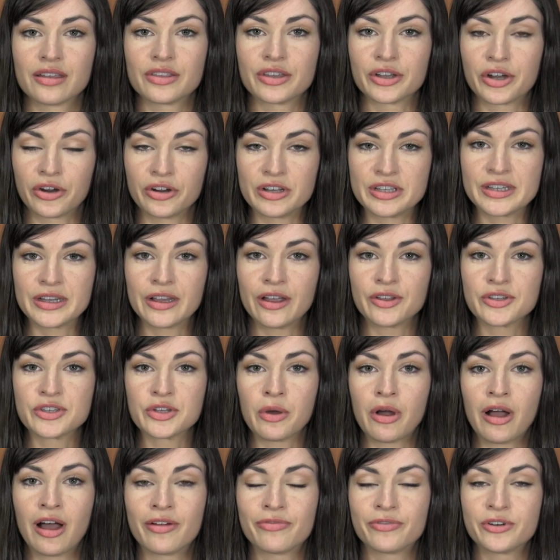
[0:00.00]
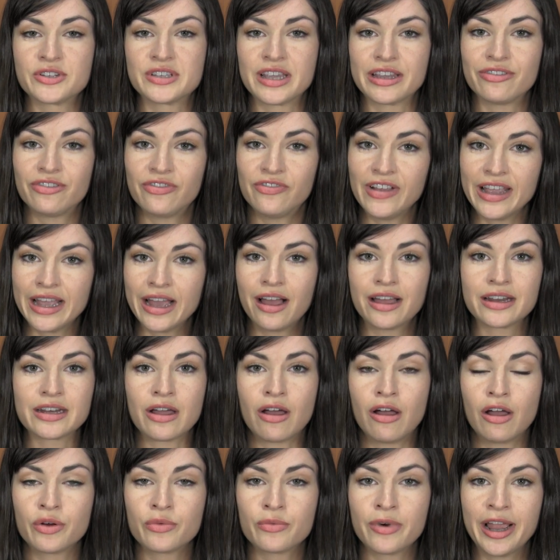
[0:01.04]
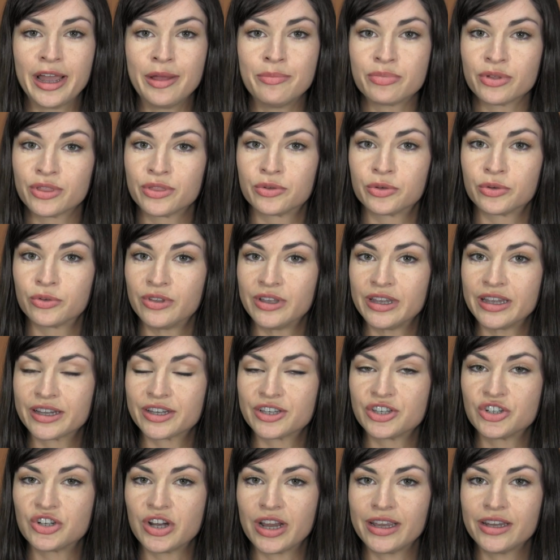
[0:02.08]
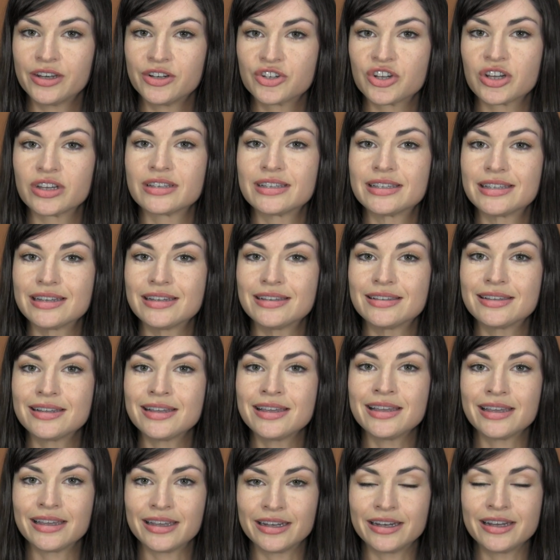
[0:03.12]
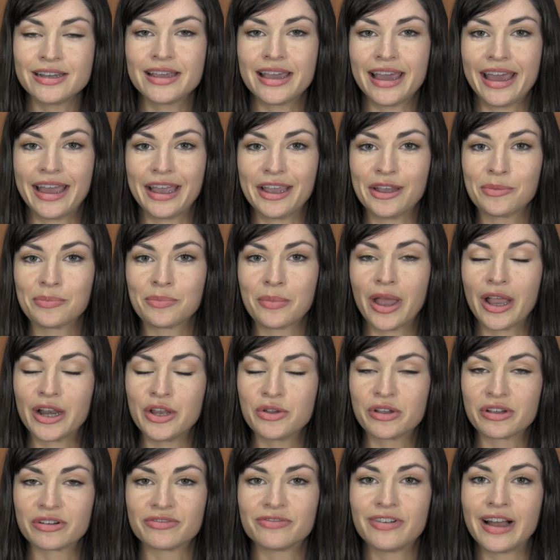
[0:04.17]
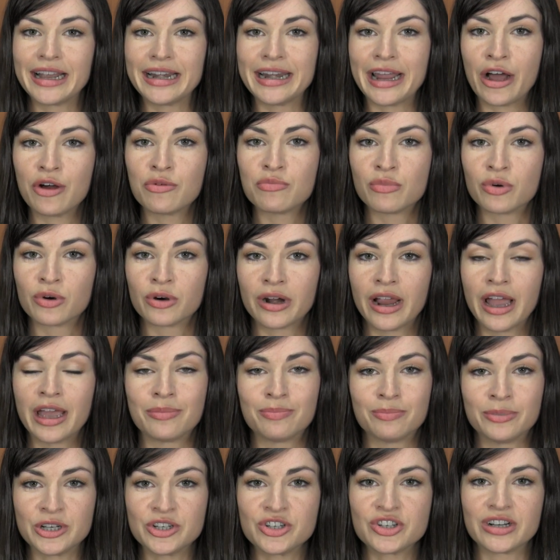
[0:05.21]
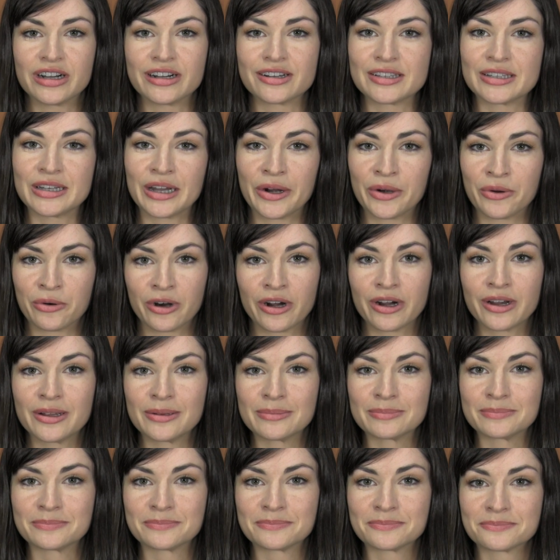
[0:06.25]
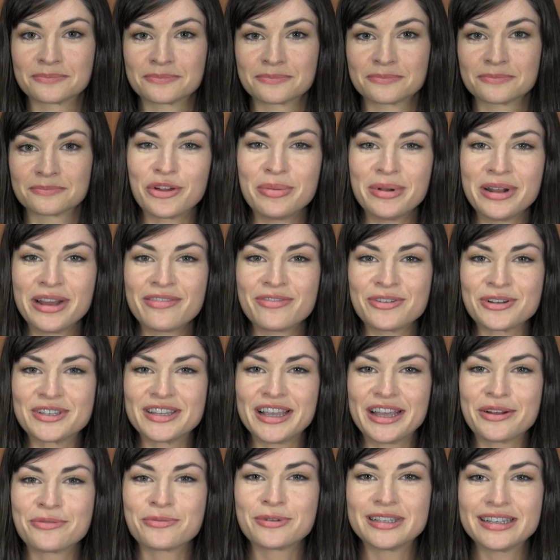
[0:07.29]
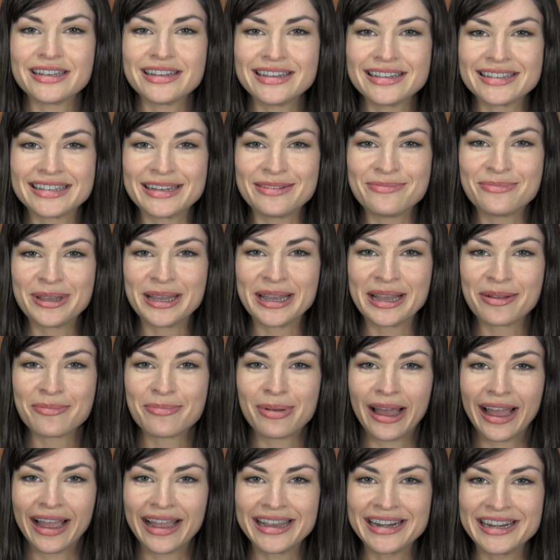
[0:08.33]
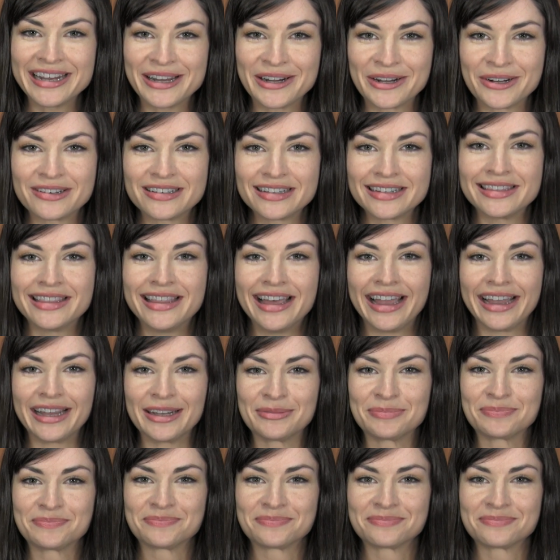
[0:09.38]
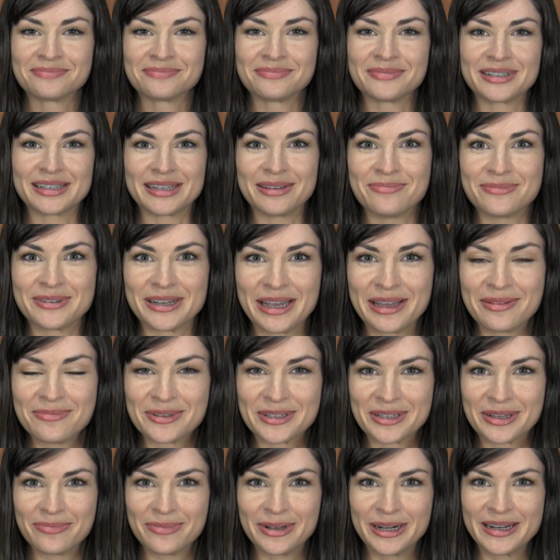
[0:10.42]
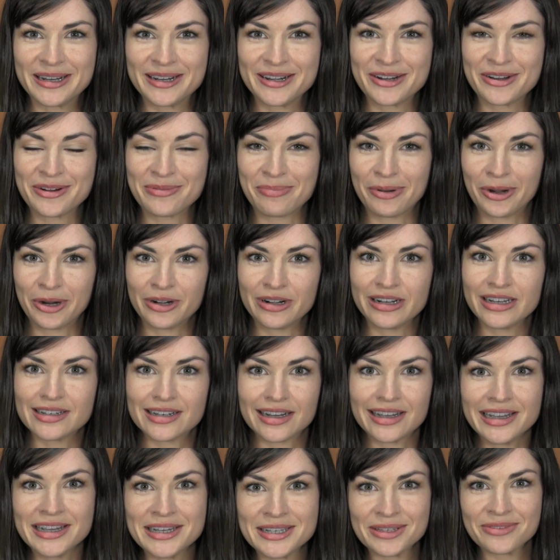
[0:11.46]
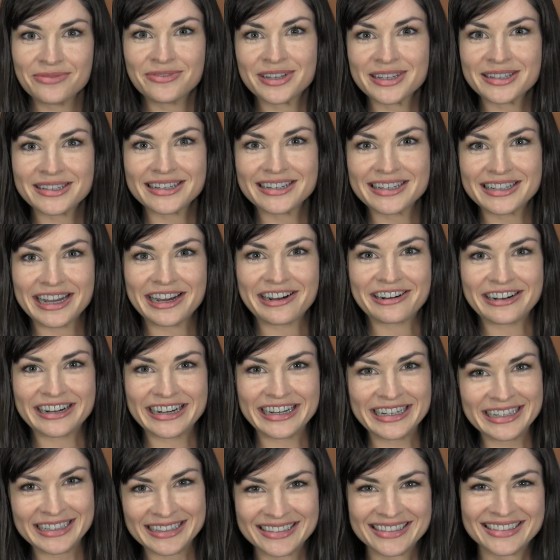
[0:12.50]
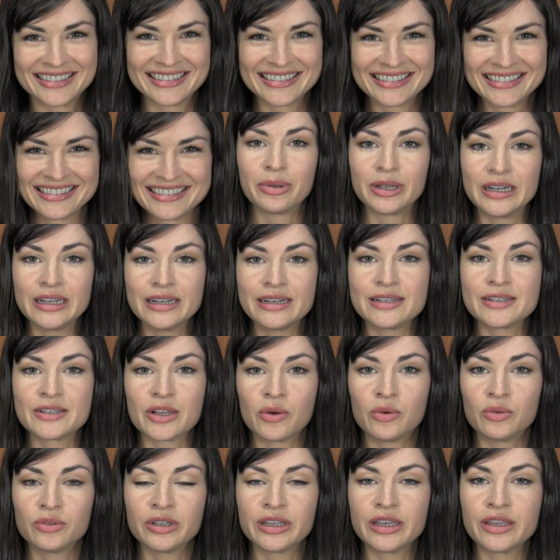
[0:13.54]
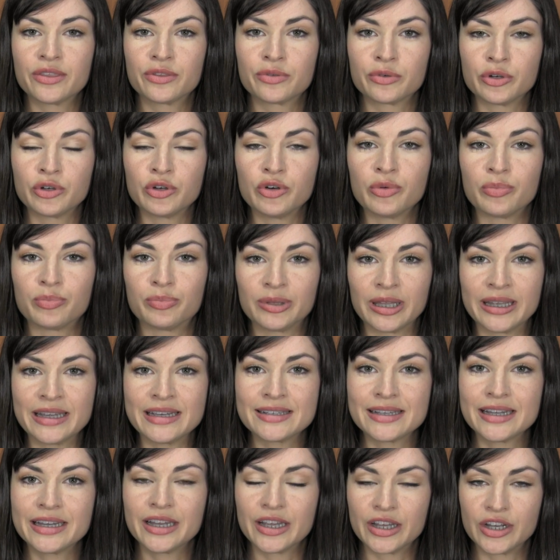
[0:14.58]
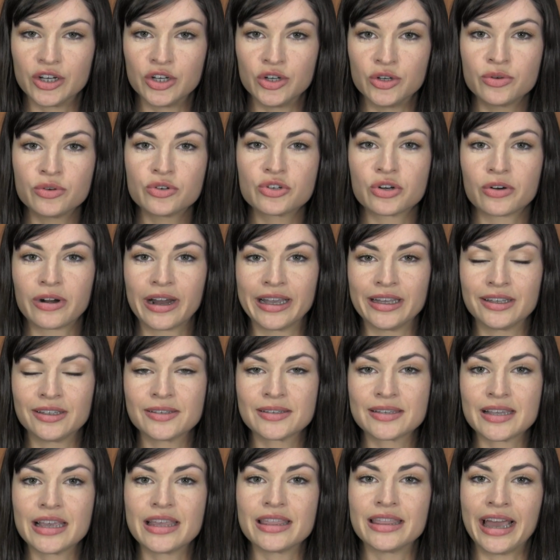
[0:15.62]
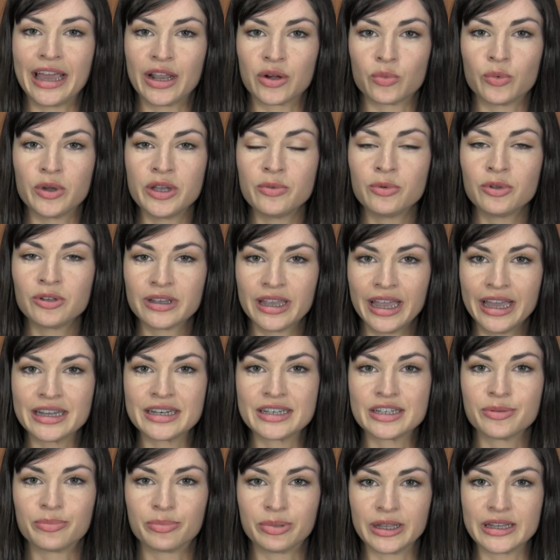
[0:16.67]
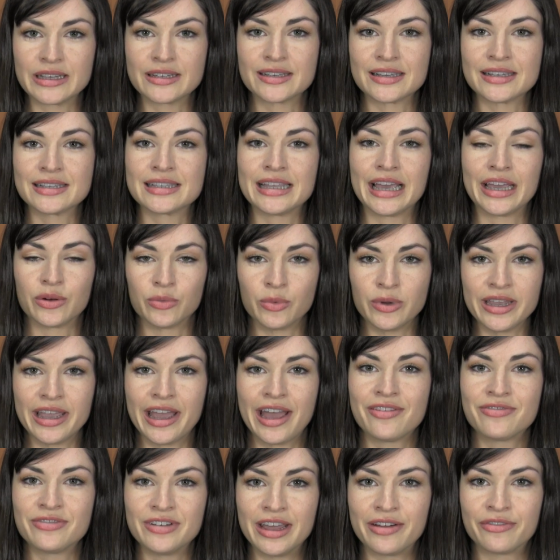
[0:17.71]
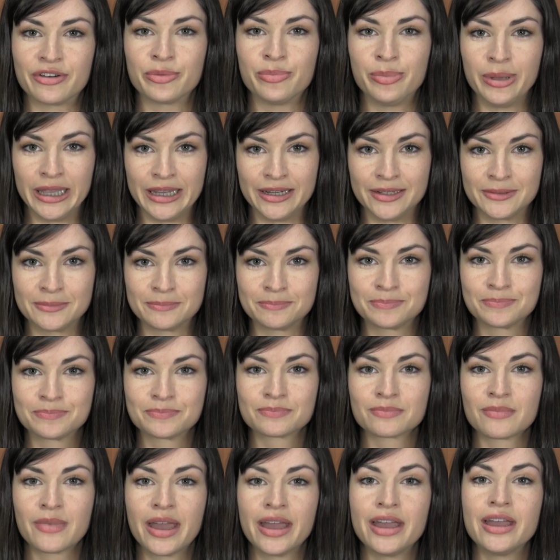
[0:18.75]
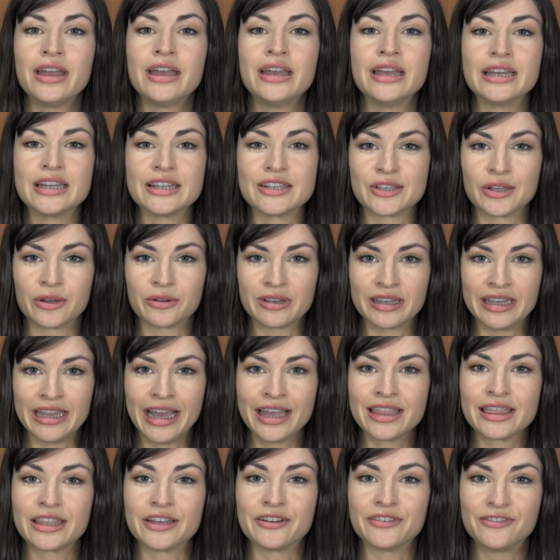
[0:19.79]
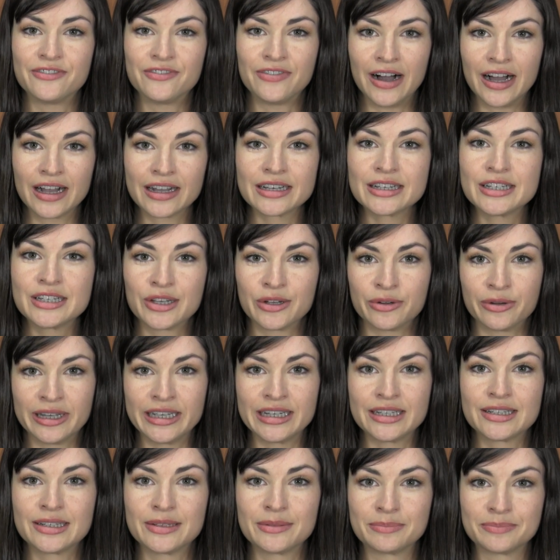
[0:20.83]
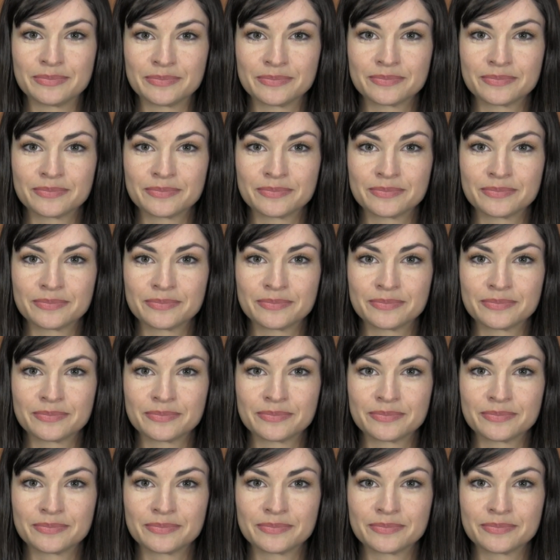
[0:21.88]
The currency also offers a fiat on ramp through the exchange CCEDK, and you can find out more at bitshares.org. Nobody ever said it was easy being a pioneer, did they? Sometimes somebody in your party dies of dysentery. But it is only through blazing new trails that we will get to places that we have never been. So get the fuck to it.